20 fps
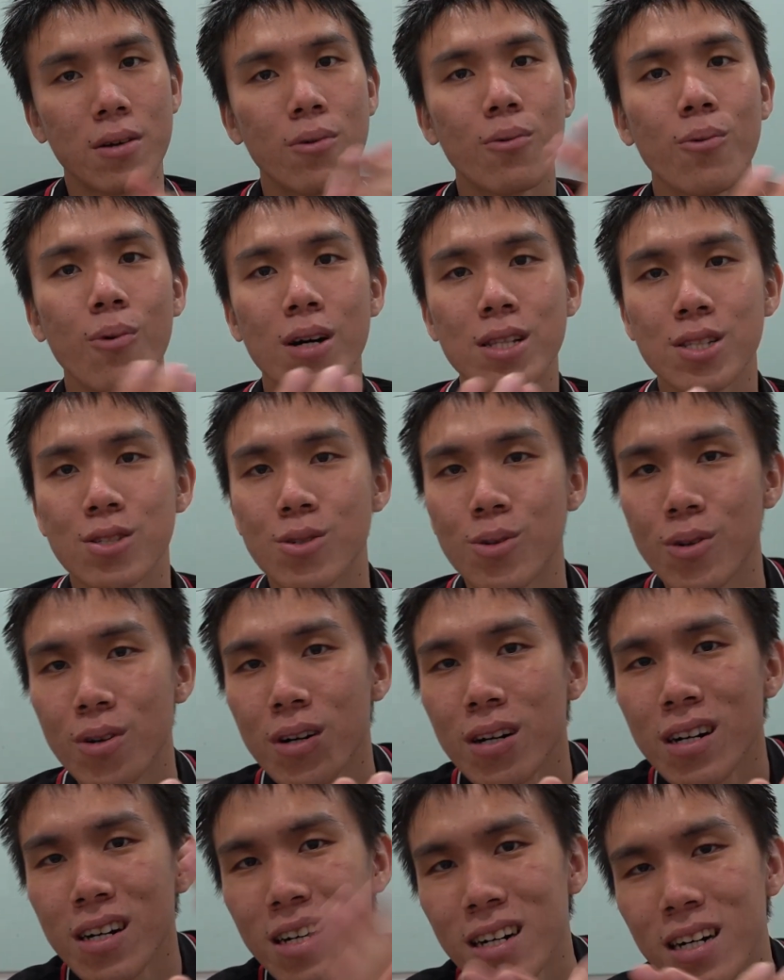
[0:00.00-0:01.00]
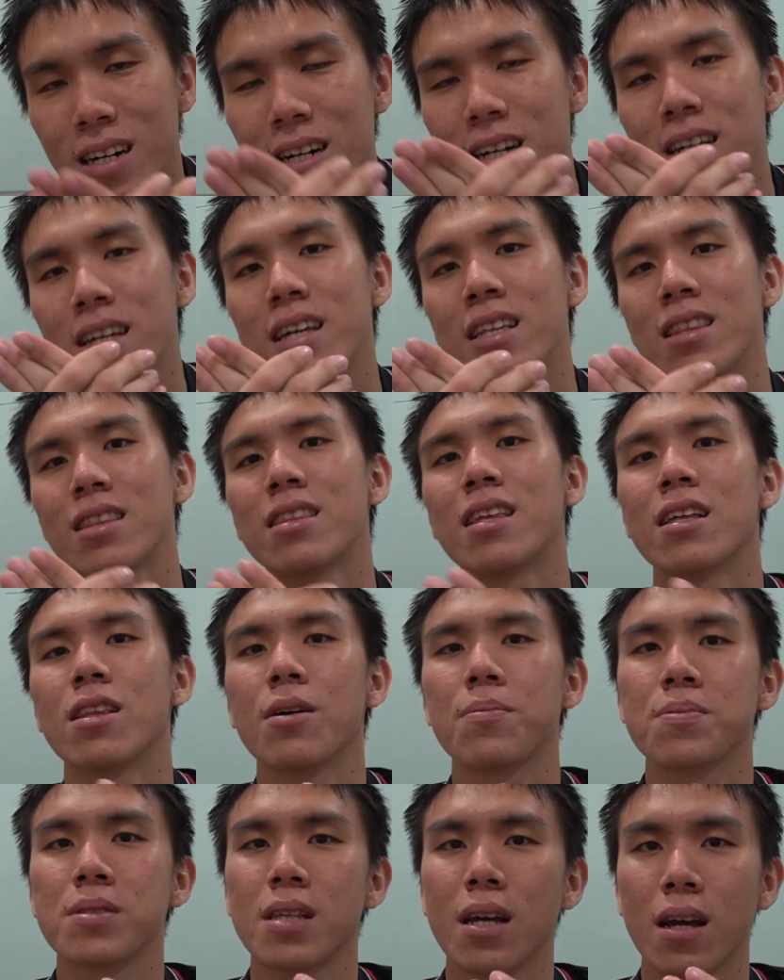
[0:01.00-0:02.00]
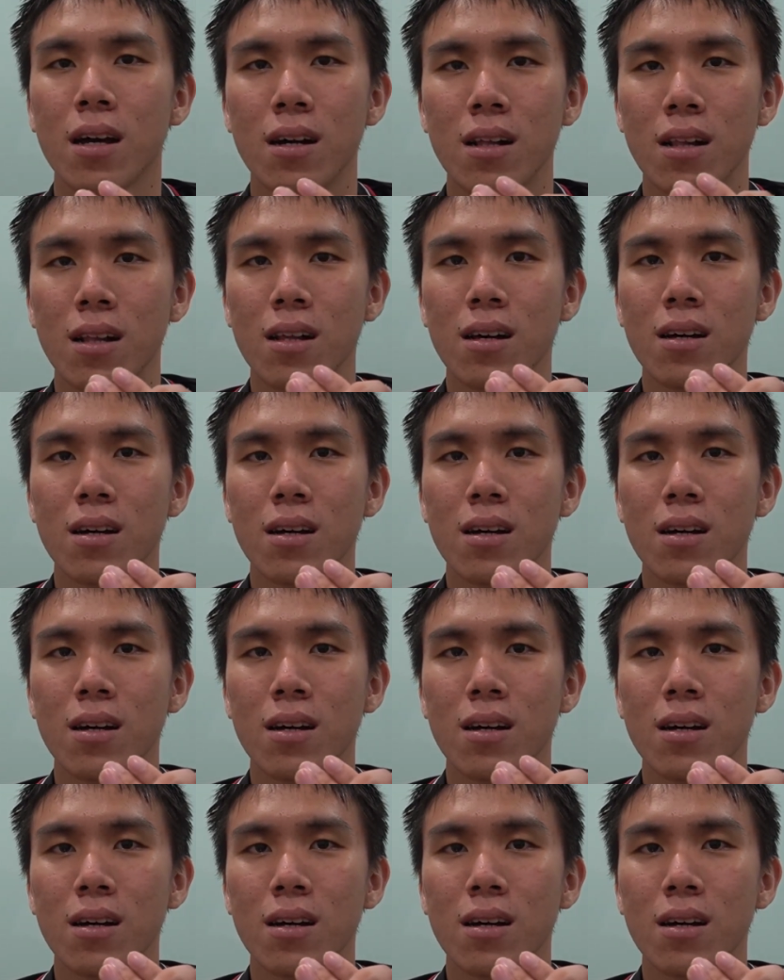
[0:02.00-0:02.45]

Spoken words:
Once you hit that obstacle,